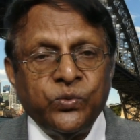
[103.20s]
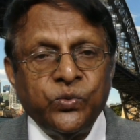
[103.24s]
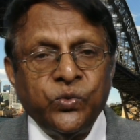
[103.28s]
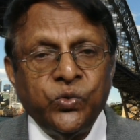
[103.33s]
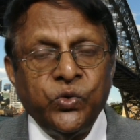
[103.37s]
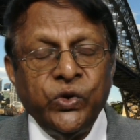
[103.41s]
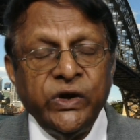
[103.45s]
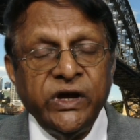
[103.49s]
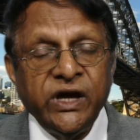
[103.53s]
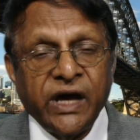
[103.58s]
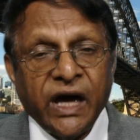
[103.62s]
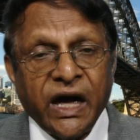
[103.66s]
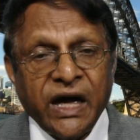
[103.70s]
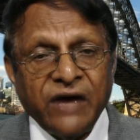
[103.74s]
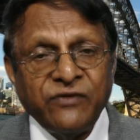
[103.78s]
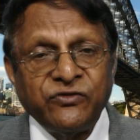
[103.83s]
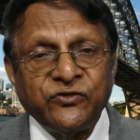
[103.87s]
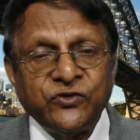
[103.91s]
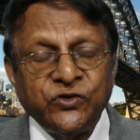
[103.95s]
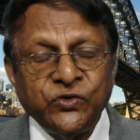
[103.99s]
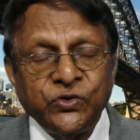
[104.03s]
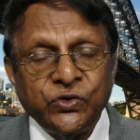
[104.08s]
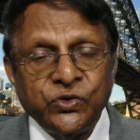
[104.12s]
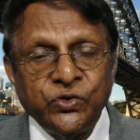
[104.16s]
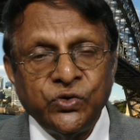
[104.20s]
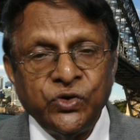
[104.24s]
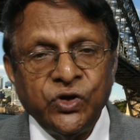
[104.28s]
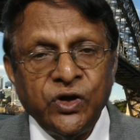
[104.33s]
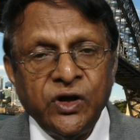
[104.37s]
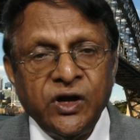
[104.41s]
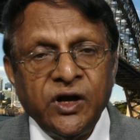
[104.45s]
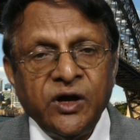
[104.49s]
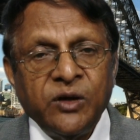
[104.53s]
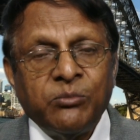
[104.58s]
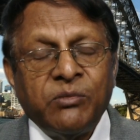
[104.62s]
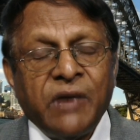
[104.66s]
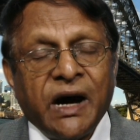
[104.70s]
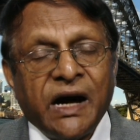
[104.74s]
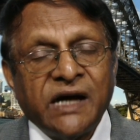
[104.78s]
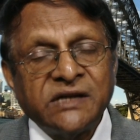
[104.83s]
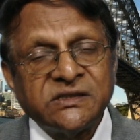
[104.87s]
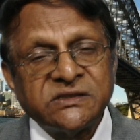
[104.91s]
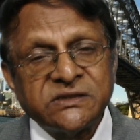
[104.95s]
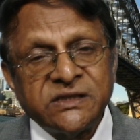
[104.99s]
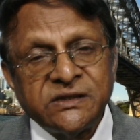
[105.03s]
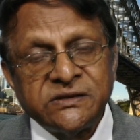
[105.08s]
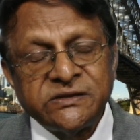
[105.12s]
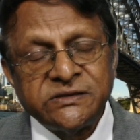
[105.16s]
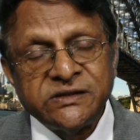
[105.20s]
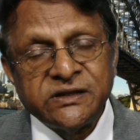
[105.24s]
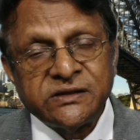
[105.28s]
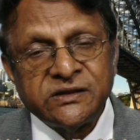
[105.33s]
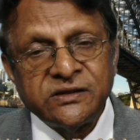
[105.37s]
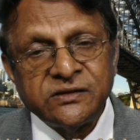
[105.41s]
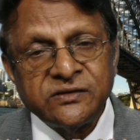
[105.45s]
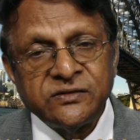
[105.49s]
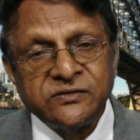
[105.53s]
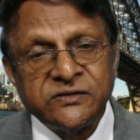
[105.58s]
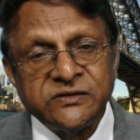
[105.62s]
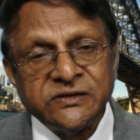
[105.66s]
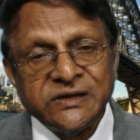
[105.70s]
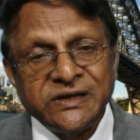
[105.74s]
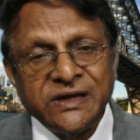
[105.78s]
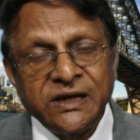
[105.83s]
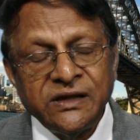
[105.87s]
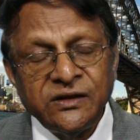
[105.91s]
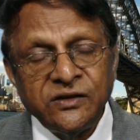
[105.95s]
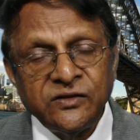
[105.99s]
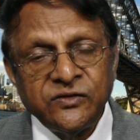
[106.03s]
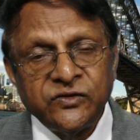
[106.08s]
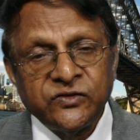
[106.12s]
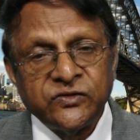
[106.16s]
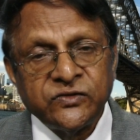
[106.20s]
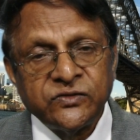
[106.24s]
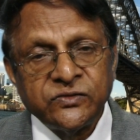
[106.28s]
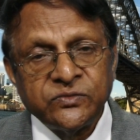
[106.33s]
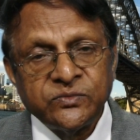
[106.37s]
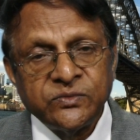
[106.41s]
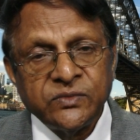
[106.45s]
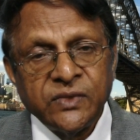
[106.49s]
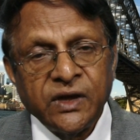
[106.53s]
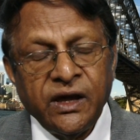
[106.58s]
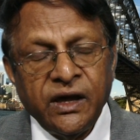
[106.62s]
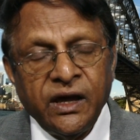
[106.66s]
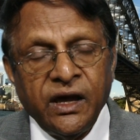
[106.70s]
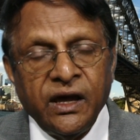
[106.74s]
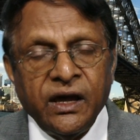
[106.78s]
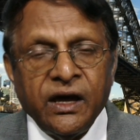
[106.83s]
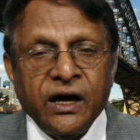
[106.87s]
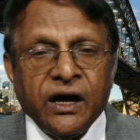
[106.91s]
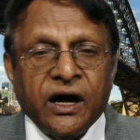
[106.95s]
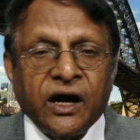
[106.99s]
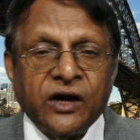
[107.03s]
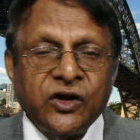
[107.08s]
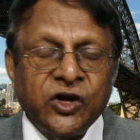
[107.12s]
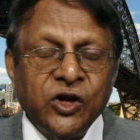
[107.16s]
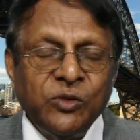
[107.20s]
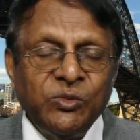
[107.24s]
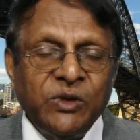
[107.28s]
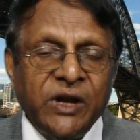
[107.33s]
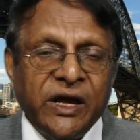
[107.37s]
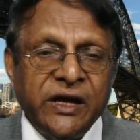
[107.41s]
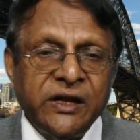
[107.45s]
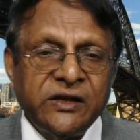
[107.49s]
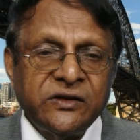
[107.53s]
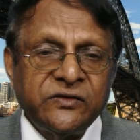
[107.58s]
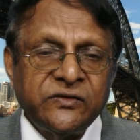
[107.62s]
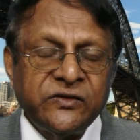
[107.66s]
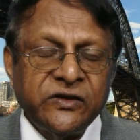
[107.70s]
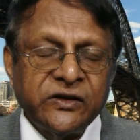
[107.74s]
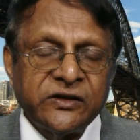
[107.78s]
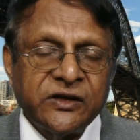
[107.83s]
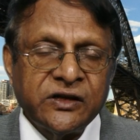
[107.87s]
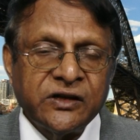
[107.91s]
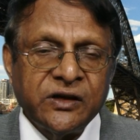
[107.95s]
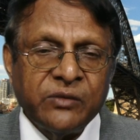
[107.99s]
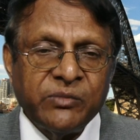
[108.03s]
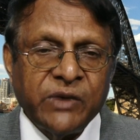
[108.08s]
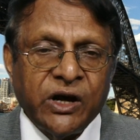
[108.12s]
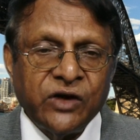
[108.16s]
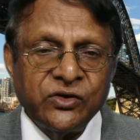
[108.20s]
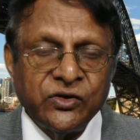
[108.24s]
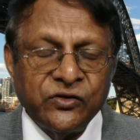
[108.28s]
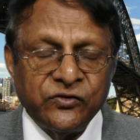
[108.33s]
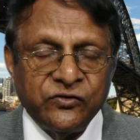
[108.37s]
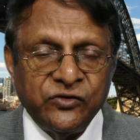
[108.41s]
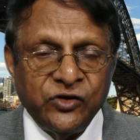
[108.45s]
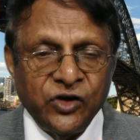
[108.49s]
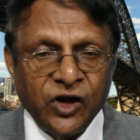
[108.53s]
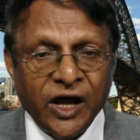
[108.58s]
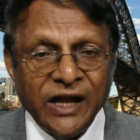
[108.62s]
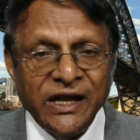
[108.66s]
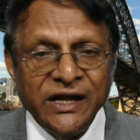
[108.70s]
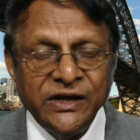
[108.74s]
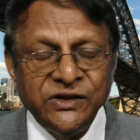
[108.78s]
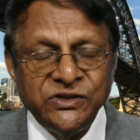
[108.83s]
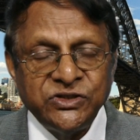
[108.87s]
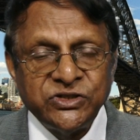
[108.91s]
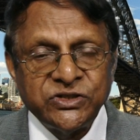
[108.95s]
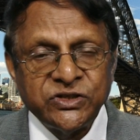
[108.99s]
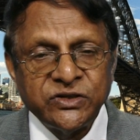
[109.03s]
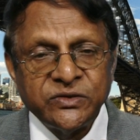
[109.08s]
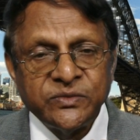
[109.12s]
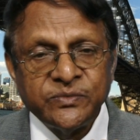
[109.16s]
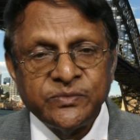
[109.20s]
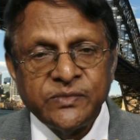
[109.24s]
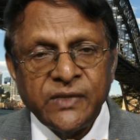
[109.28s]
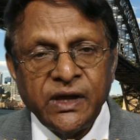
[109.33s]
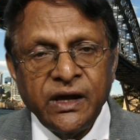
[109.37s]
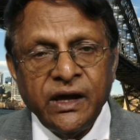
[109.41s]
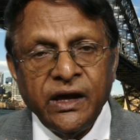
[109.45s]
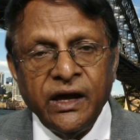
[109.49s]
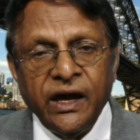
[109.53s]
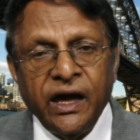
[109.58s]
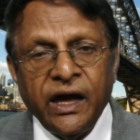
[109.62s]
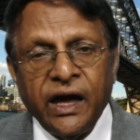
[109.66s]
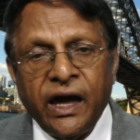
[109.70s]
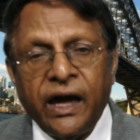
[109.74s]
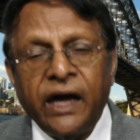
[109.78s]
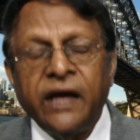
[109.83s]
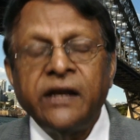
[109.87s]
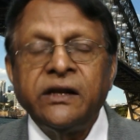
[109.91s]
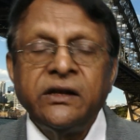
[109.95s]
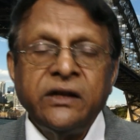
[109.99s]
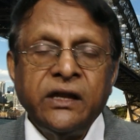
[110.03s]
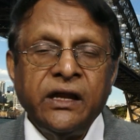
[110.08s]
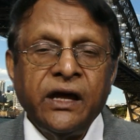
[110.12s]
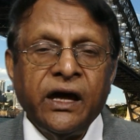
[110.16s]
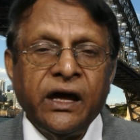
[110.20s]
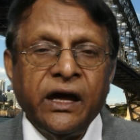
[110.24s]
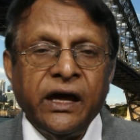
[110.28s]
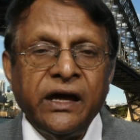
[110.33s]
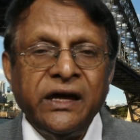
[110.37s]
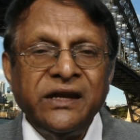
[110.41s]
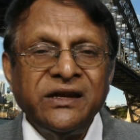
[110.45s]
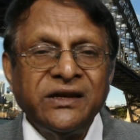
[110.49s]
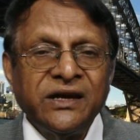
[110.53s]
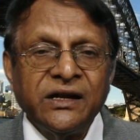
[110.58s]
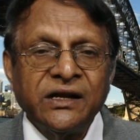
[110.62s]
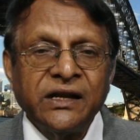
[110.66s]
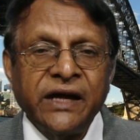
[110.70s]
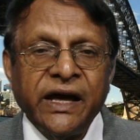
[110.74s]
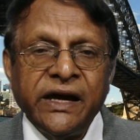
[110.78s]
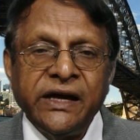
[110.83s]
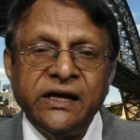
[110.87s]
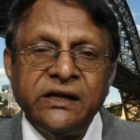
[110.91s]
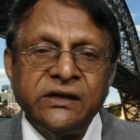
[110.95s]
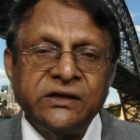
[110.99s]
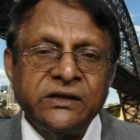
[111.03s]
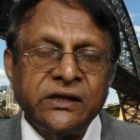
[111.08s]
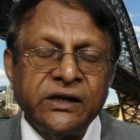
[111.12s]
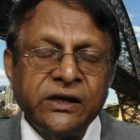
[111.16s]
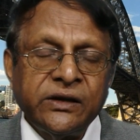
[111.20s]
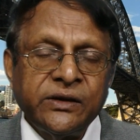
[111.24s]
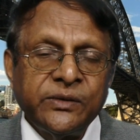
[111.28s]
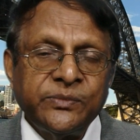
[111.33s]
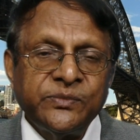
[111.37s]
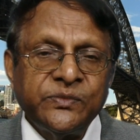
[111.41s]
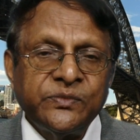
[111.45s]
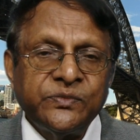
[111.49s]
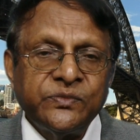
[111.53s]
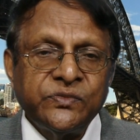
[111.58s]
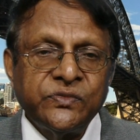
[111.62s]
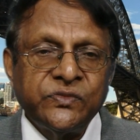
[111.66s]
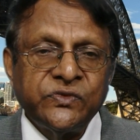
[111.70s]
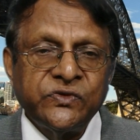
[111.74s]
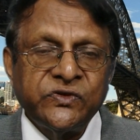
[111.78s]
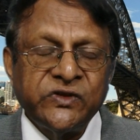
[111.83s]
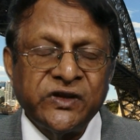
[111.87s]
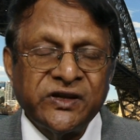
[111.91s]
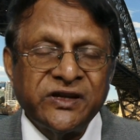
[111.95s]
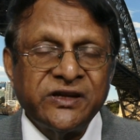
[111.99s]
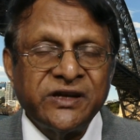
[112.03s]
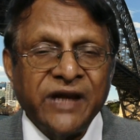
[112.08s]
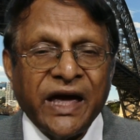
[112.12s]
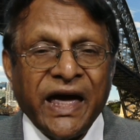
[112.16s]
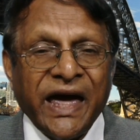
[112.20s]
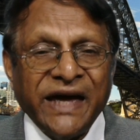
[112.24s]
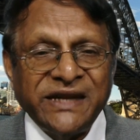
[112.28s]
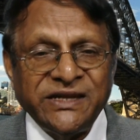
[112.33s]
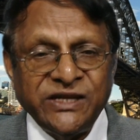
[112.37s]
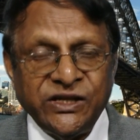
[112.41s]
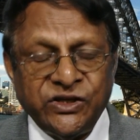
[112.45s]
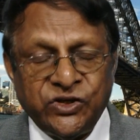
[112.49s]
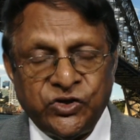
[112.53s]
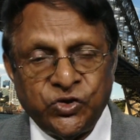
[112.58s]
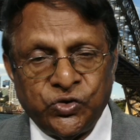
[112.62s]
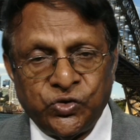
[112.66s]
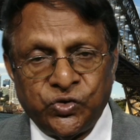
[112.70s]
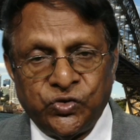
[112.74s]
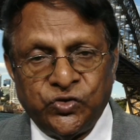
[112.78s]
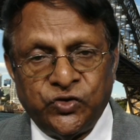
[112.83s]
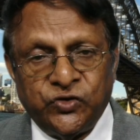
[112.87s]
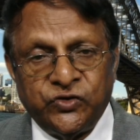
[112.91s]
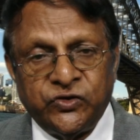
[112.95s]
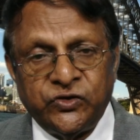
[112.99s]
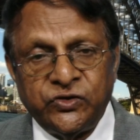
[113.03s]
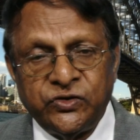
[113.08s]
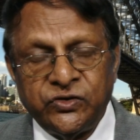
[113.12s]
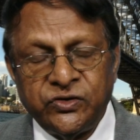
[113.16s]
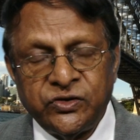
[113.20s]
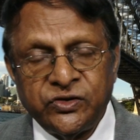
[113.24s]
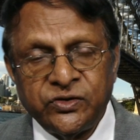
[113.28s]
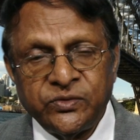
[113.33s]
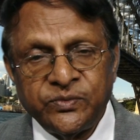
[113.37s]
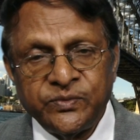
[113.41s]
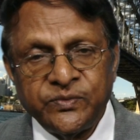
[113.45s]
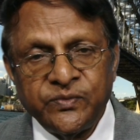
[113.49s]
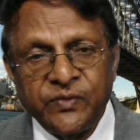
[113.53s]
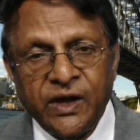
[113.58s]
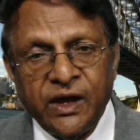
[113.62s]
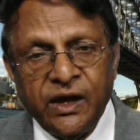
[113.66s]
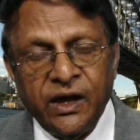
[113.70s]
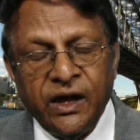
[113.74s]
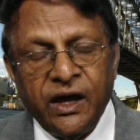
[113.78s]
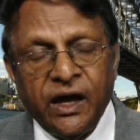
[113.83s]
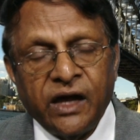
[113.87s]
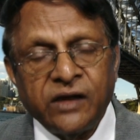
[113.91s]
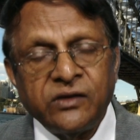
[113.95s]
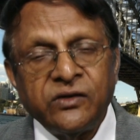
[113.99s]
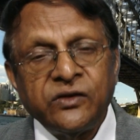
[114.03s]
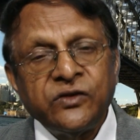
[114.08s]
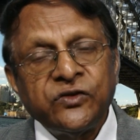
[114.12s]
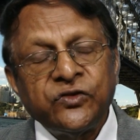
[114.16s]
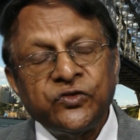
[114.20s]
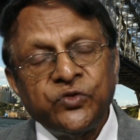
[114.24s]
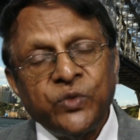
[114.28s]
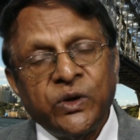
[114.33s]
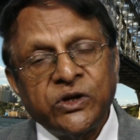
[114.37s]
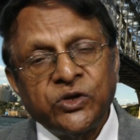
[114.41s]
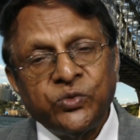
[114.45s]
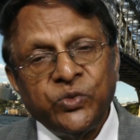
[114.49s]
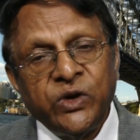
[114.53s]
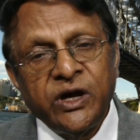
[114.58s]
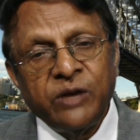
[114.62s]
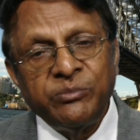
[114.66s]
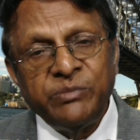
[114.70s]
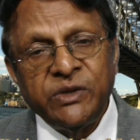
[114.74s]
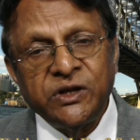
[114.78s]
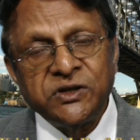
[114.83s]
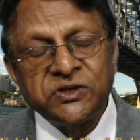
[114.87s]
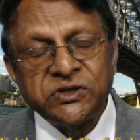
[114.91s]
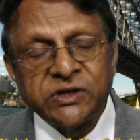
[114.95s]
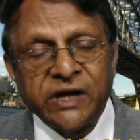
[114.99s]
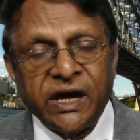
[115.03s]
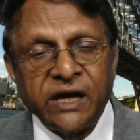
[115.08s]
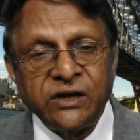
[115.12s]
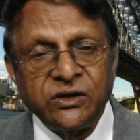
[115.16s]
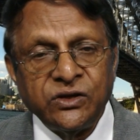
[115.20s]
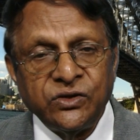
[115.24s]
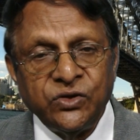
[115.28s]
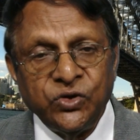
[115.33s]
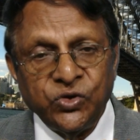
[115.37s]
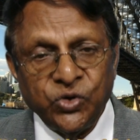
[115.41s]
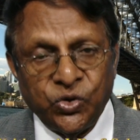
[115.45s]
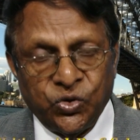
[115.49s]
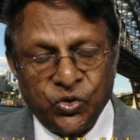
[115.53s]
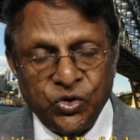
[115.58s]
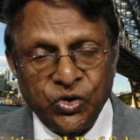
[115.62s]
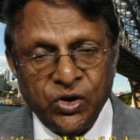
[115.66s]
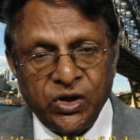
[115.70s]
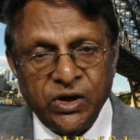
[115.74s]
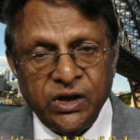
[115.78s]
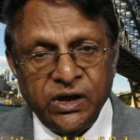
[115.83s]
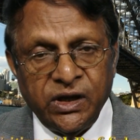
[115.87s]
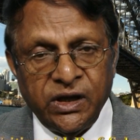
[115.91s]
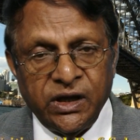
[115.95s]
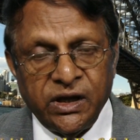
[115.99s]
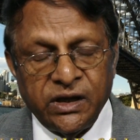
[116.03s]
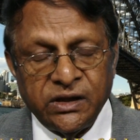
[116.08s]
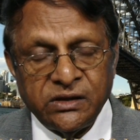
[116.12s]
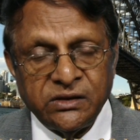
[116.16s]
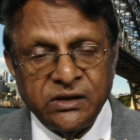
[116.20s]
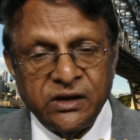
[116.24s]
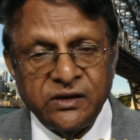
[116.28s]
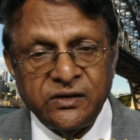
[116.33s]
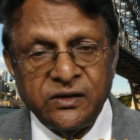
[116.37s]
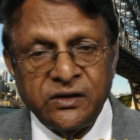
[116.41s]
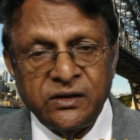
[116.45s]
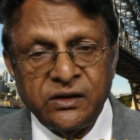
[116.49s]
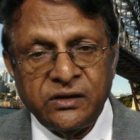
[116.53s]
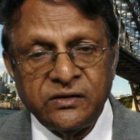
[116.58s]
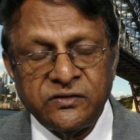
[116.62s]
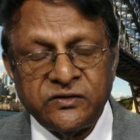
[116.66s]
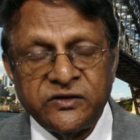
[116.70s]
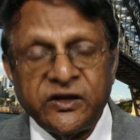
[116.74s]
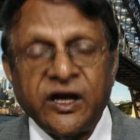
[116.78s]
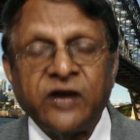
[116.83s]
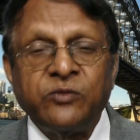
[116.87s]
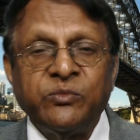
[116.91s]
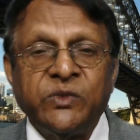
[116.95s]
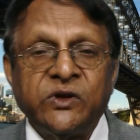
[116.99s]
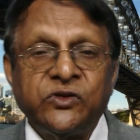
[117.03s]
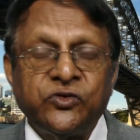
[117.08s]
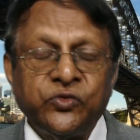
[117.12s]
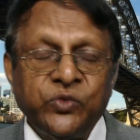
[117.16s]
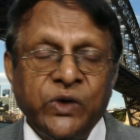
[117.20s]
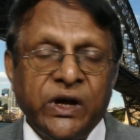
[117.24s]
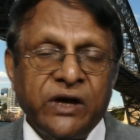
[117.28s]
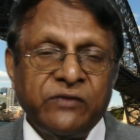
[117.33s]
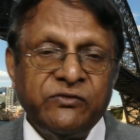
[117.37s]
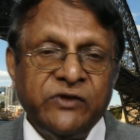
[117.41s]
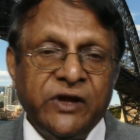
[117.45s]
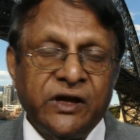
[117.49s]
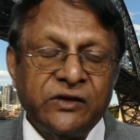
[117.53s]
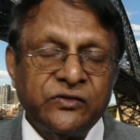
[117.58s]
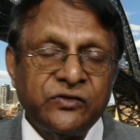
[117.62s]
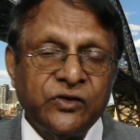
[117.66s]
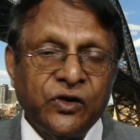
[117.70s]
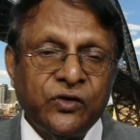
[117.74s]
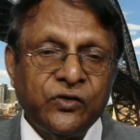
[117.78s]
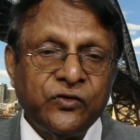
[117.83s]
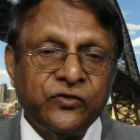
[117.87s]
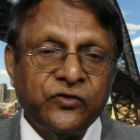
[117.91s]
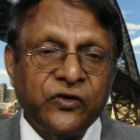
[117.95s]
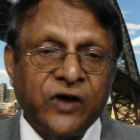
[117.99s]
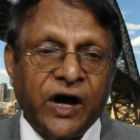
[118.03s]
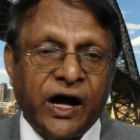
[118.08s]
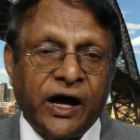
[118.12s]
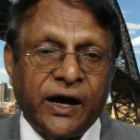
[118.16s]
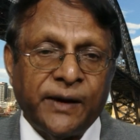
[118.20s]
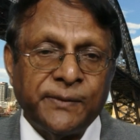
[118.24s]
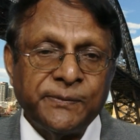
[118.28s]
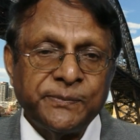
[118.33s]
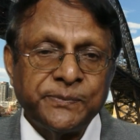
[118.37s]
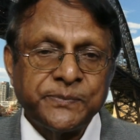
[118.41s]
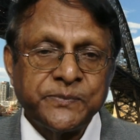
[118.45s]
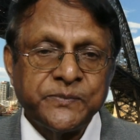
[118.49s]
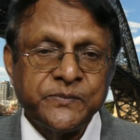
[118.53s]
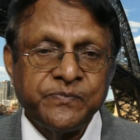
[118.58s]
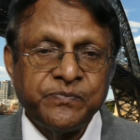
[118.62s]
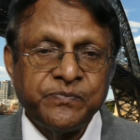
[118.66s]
we have to master certain skills, accumulate certain amount of knowledge, and inculcate certain attitudes. And this is what we have been trying to do in the segments we have done so far.